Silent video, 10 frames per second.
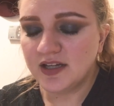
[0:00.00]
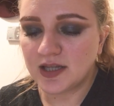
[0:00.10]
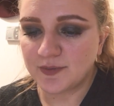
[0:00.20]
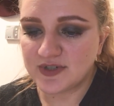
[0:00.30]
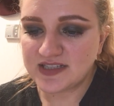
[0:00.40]

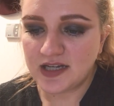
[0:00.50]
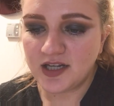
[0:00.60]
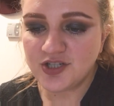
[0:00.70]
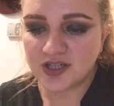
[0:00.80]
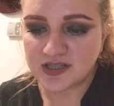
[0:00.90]
The
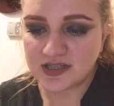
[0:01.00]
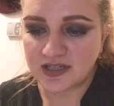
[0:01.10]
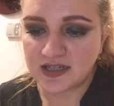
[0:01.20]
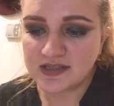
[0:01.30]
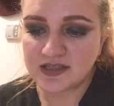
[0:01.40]
percentage
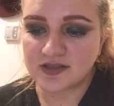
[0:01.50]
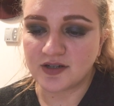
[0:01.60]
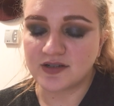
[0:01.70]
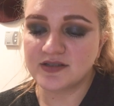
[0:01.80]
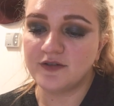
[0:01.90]
incidence is
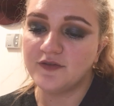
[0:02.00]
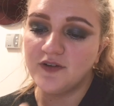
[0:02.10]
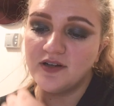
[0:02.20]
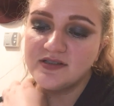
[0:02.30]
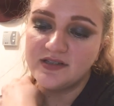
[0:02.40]
also
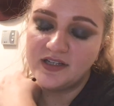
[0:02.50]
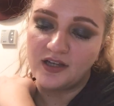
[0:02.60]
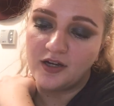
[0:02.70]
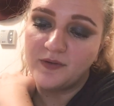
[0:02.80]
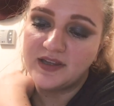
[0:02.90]
falsely
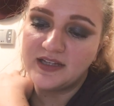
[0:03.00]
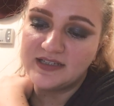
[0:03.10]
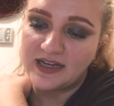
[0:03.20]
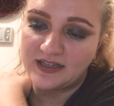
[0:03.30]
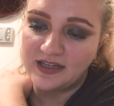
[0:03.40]
low in the
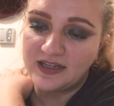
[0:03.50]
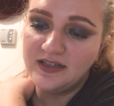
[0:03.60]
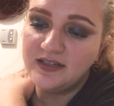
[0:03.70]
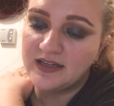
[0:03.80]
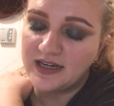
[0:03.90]

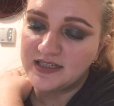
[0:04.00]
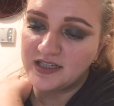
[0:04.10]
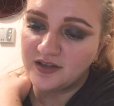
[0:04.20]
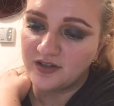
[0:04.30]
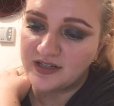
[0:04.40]
decade
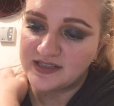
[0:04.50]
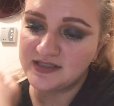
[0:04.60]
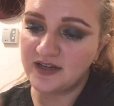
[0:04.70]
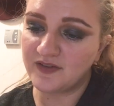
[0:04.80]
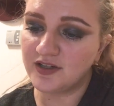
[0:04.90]

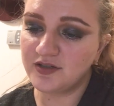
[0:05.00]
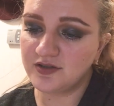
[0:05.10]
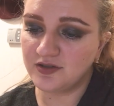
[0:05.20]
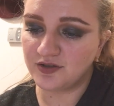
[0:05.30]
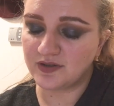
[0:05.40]
1937
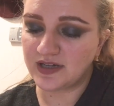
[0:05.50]
to